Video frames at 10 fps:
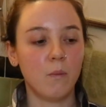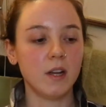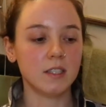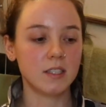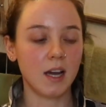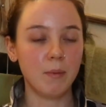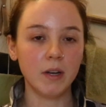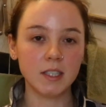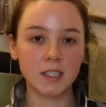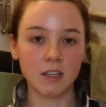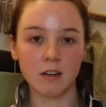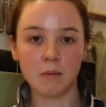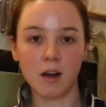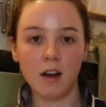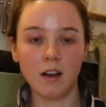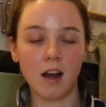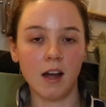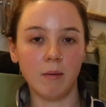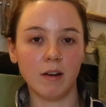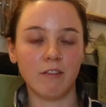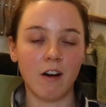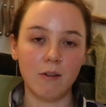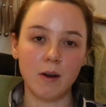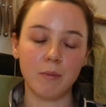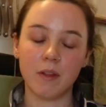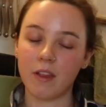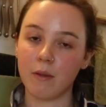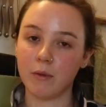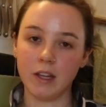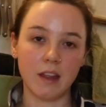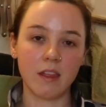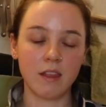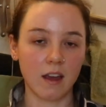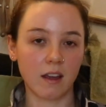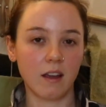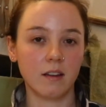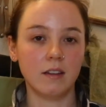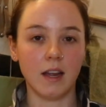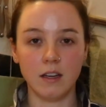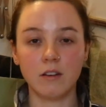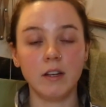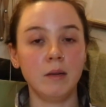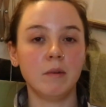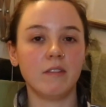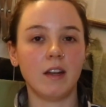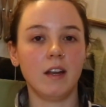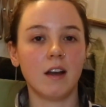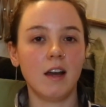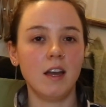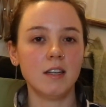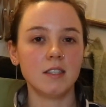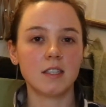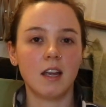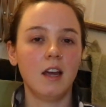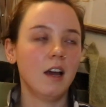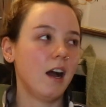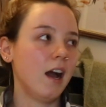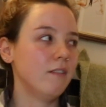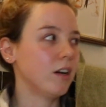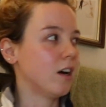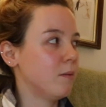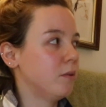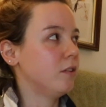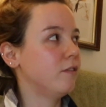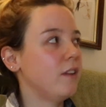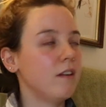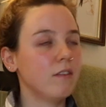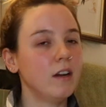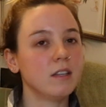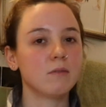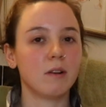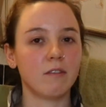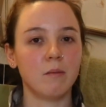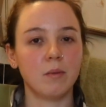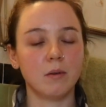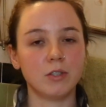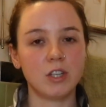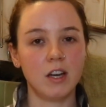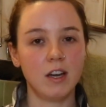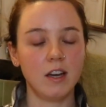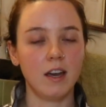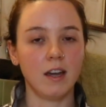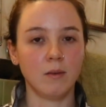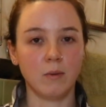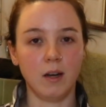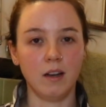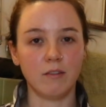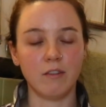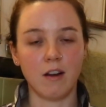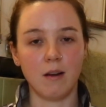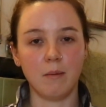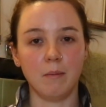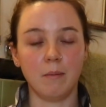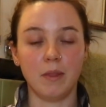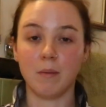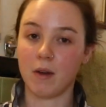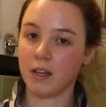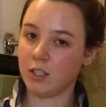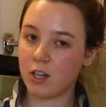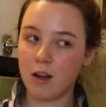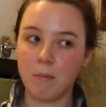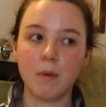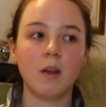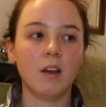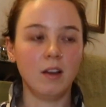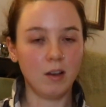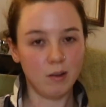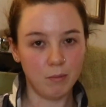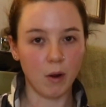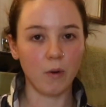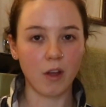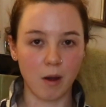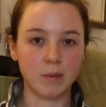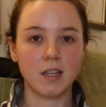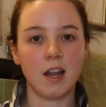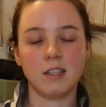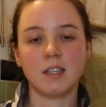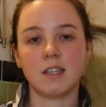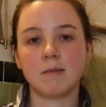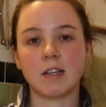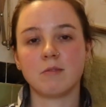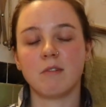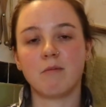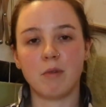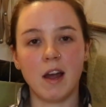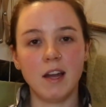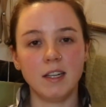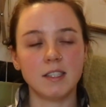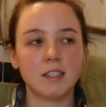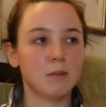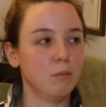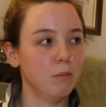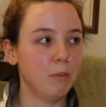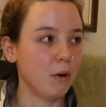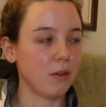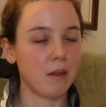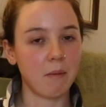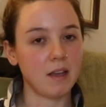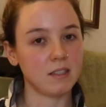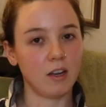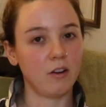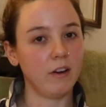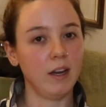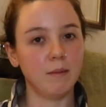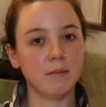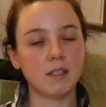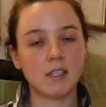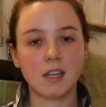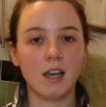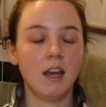once I put a serum on, I would follow up with a really thick night cream of any kind. I have a couple favorites, one from Boscia and one from The Body Shop. Both opposite ends of the spectrum of price, both amazing creams.